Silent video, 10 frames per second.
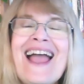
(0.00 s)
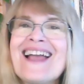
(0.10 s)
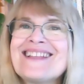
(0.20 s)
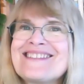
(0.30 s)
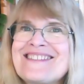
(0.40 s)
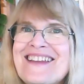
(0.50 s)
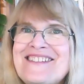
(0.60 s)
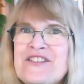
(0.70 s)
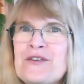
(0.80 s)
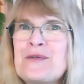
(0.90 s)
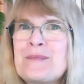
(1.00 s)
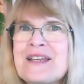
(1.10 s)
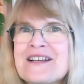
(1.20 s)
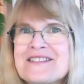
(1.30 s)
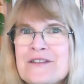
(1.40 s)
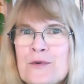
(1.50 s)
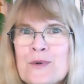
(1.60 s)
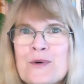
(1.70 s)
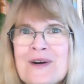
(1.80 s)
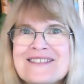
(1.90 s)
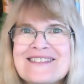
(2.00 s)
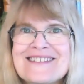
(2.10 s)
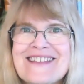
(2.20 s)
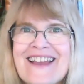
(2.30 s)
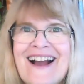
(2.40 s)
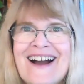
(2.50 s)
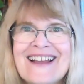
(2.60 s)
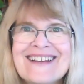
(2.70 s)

And stay tuned, because LaRue wants to say hi.